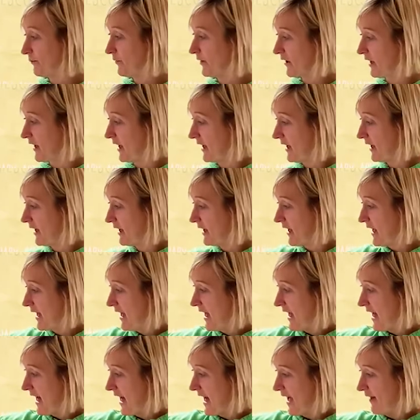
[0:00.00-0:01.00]
okay?
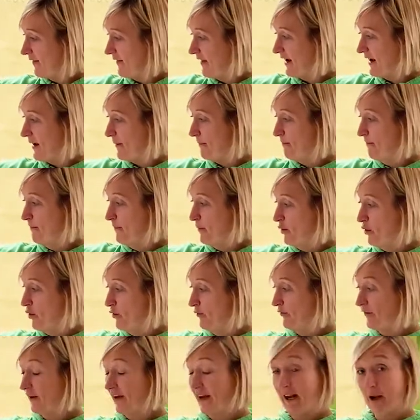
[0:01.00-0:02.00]
And then it
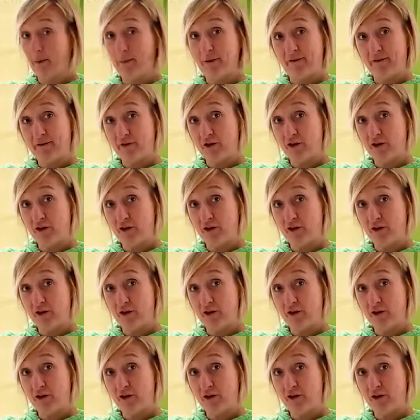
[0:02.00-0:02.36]
moves a little bit